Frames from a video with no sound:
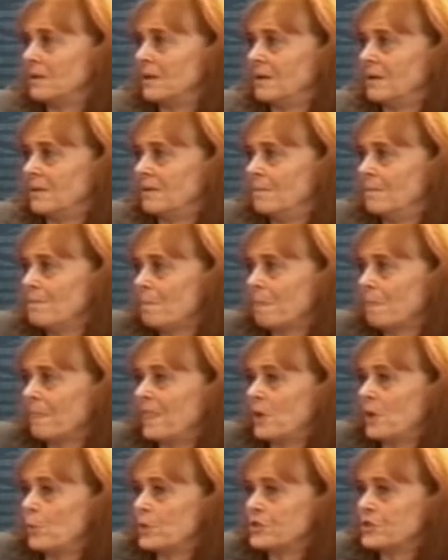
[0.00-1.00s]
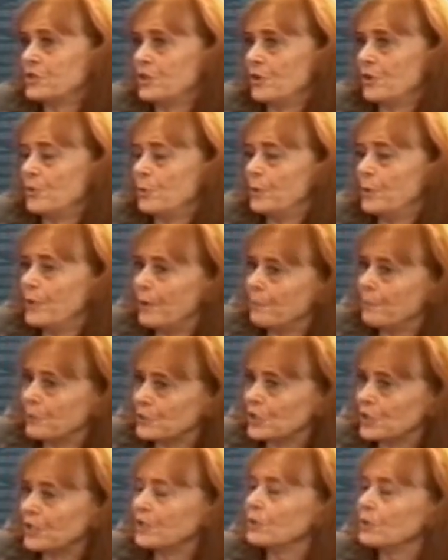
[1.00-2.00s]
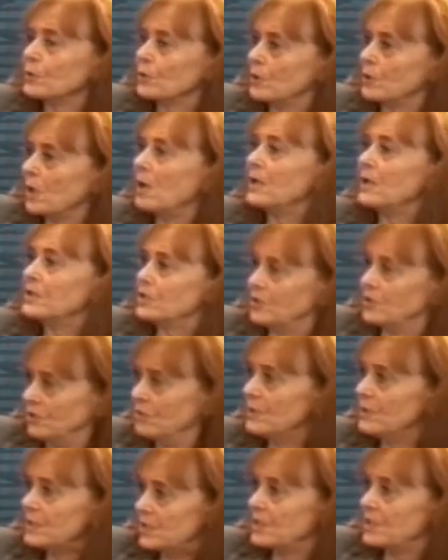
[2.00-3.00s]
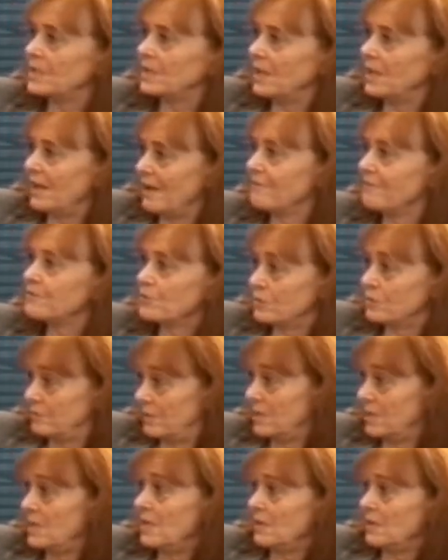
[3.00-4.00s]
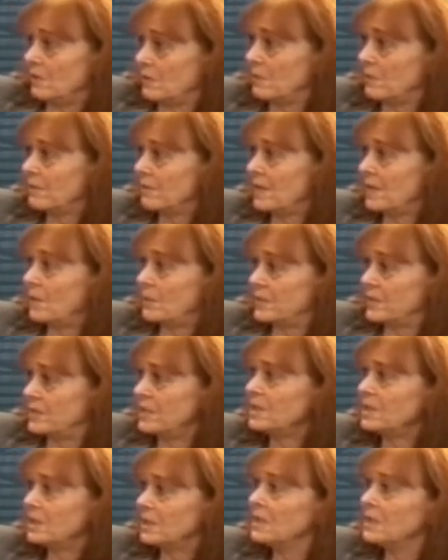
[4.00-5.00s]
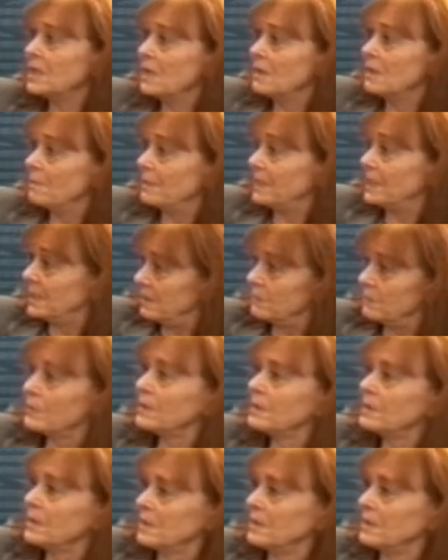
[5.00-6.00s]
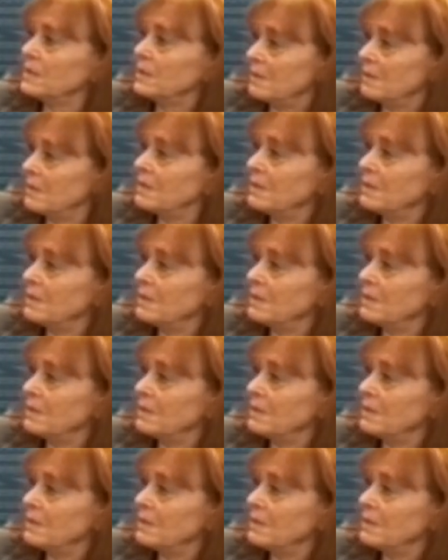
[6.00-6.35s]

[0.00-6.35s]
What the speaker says: and there was no particular continuity after the year that we did it, but it really